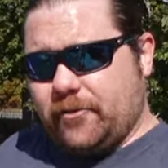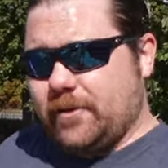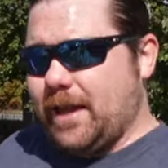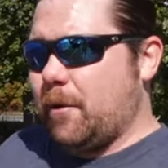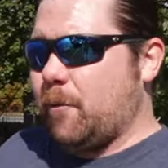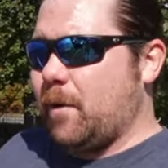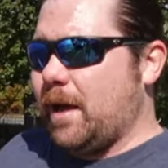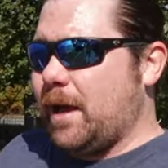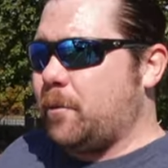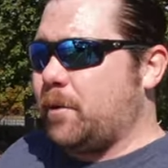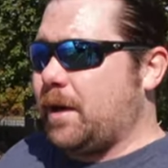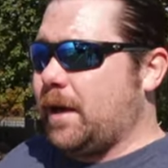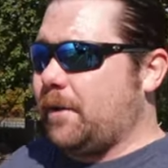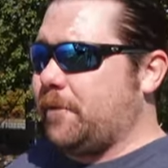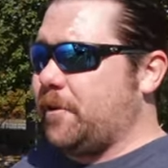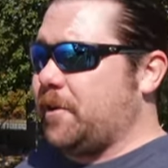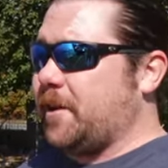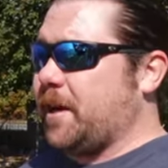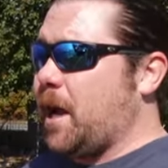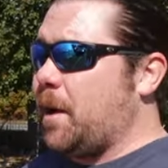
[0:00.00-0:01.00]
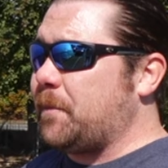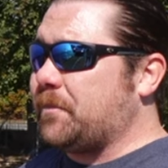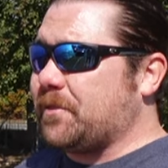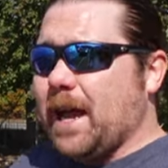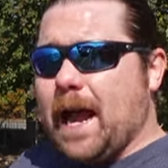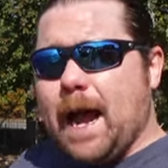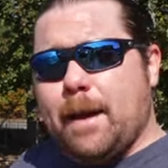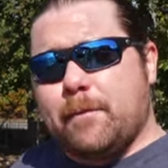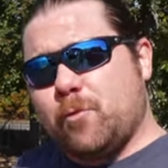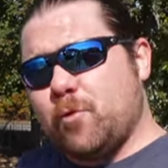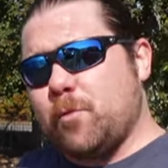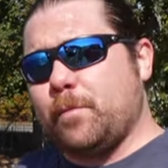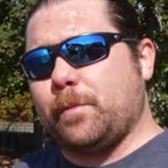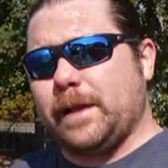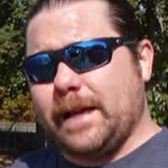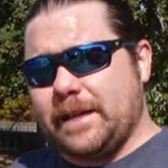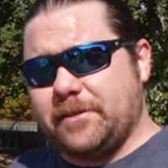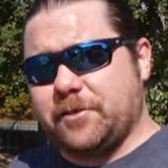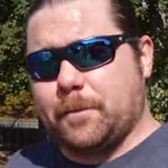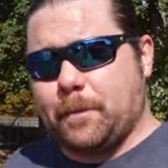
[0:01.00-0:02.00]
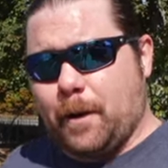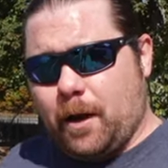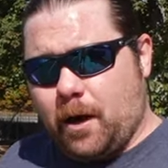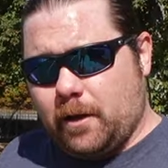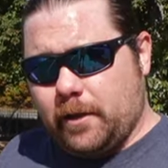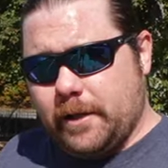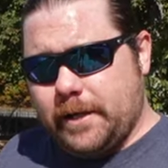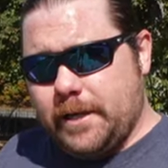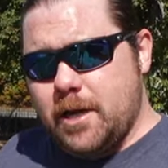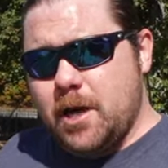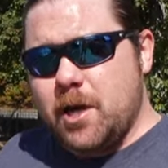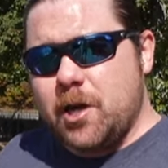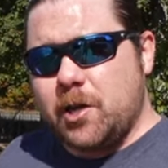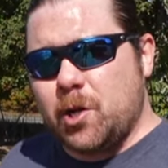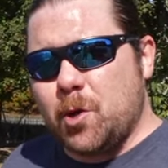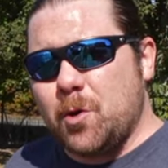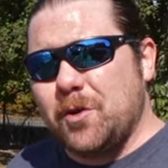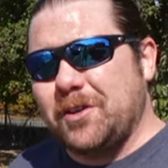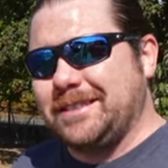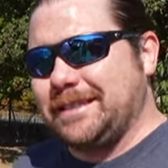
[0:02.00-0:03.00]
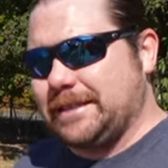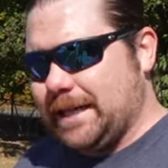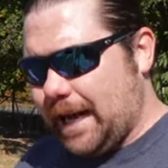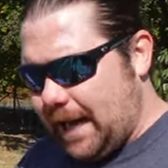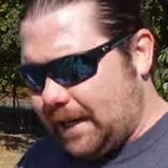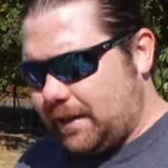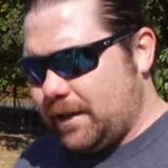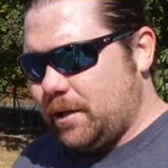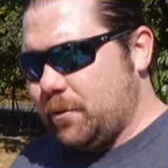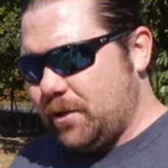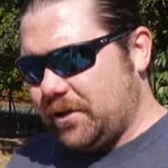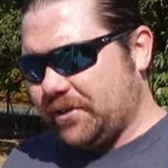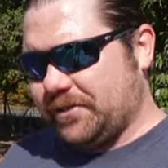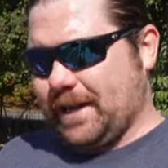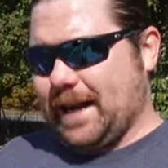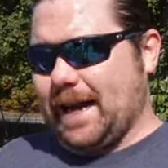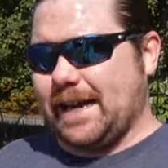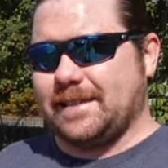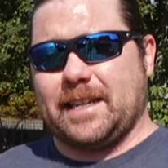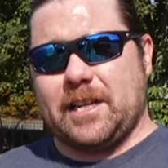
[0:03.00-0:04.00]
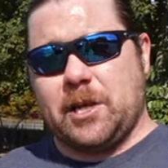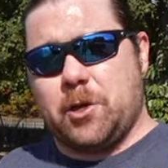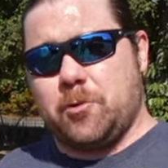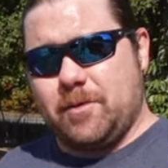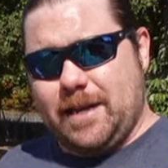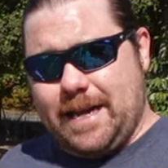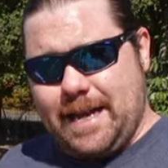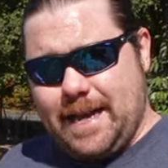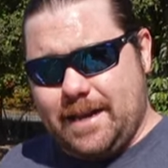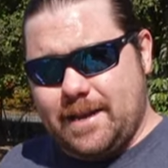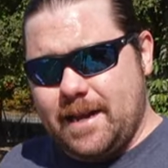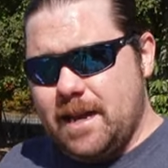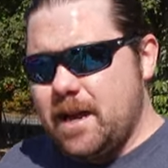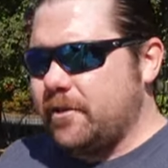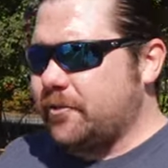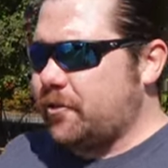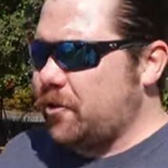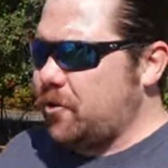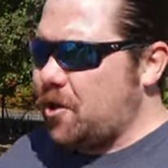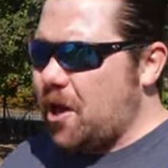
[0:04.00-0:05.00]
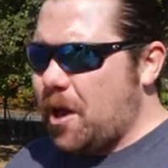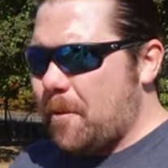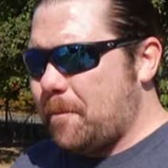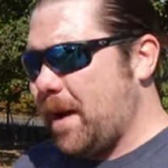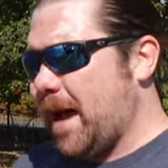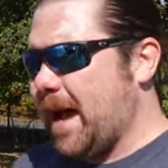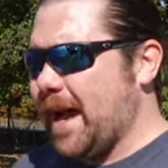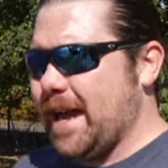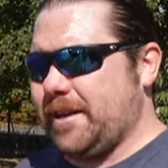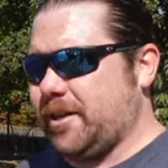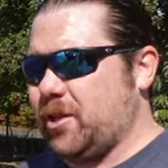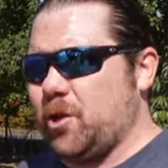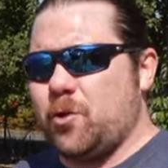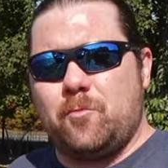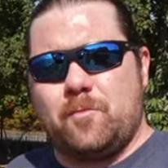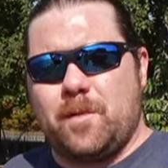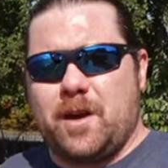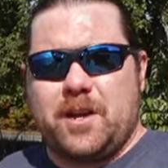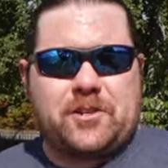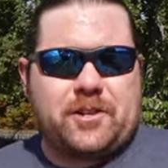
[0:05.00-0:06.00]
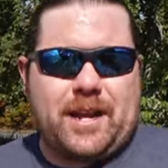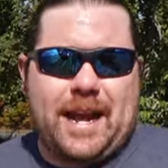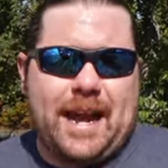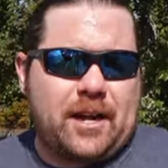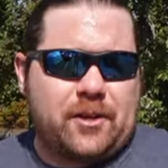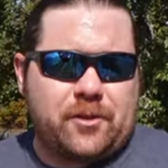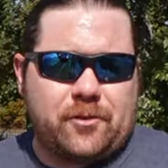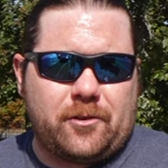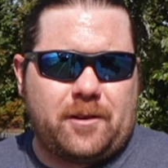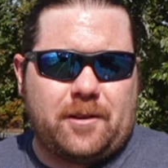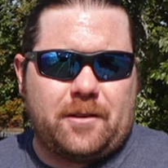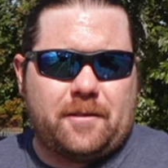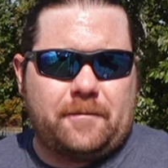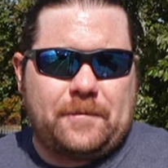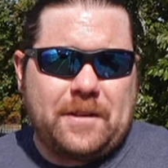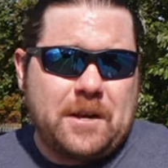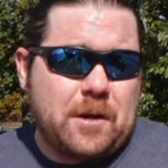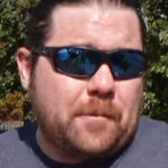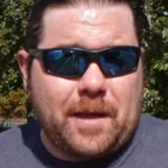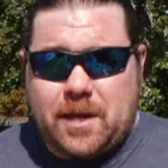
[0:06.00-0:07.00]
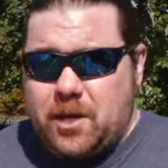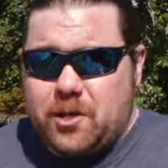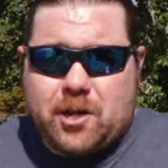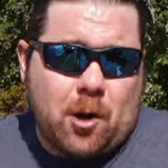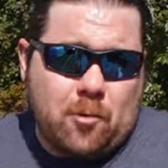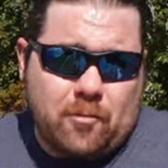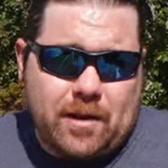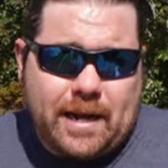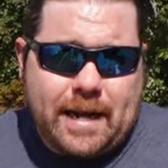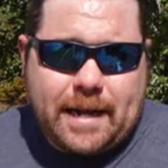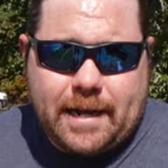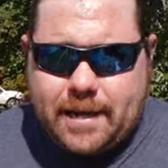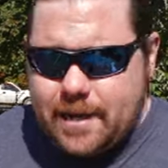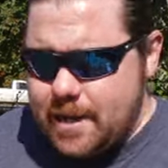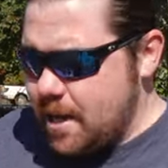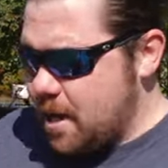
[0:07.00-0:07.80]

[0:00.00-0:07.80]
That way, whenever it comes time to replace your poly, you know exactly what size that you need, so you're not buying too much extra film that you don't need.